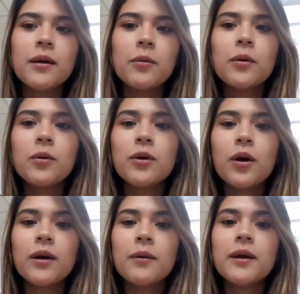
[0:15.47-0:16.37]
we will
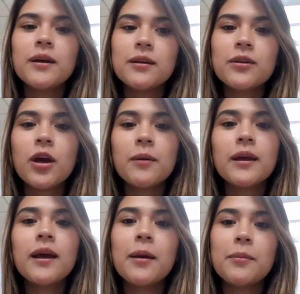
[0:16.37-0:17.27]
talk about the
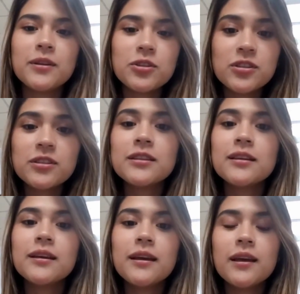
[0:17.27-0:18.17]
Gemini missions,